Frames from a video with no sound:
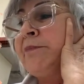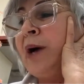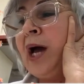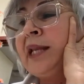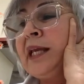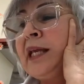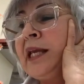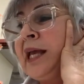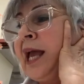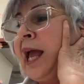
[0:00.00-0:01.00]
body
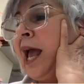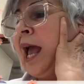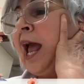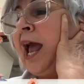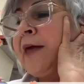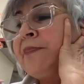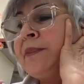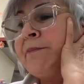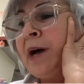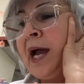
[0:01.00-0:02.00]

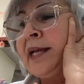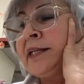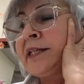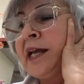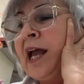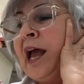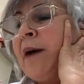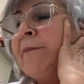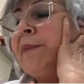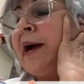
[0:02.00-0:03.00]
and the mind
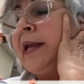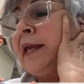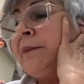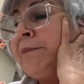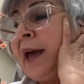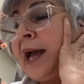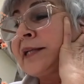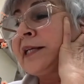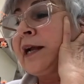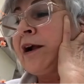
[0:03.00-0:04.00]
by
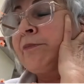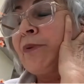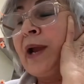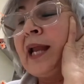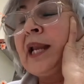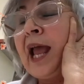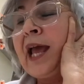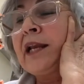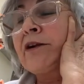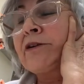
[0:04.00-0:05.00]
impacting our brain
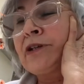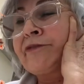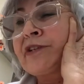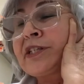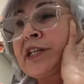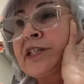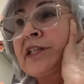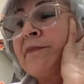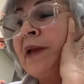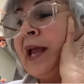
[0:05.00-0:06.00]
and our nervous
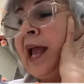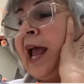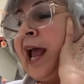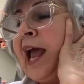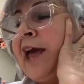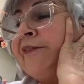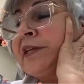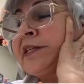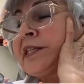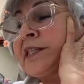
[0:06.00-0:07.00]
system. And
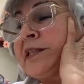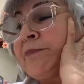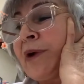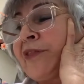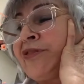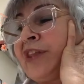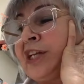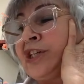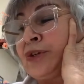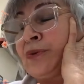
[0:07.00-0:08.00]
this is the breath
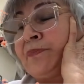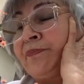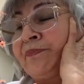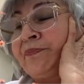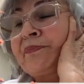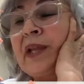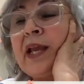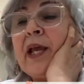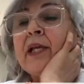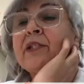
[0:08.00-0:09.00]
they do.
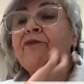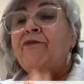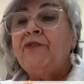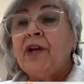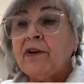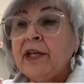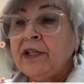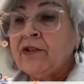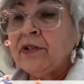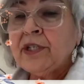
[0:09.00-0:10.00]
It's very
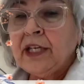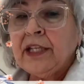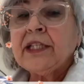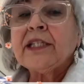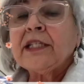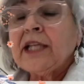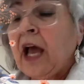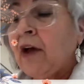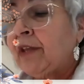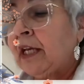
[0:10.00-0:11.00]
interesting. This is
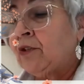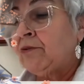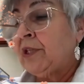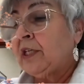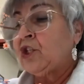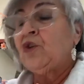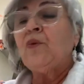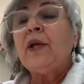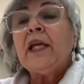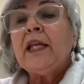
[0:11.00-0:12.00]
how they do this.
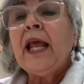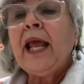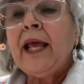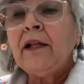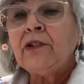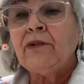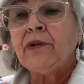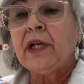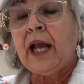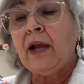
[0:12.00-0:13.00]
You inhale to
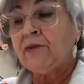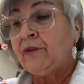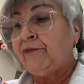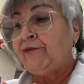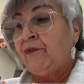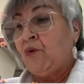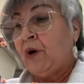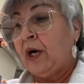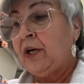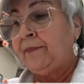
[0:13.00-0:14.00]
a count of
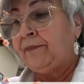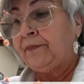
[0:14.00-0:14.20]
4.